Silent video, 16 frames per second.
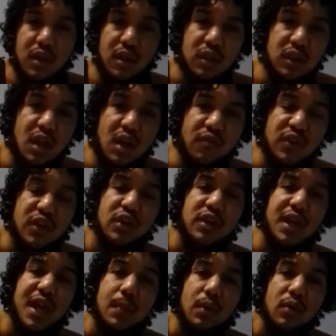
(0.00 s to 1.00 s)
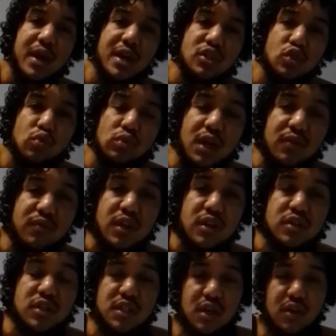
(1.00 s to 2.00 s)
Love your neighbor as you love
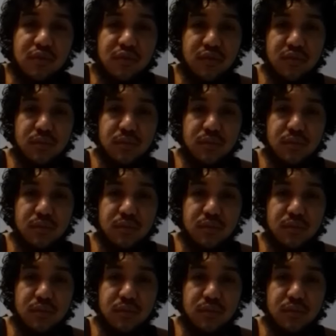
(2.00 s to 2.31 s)
yourself.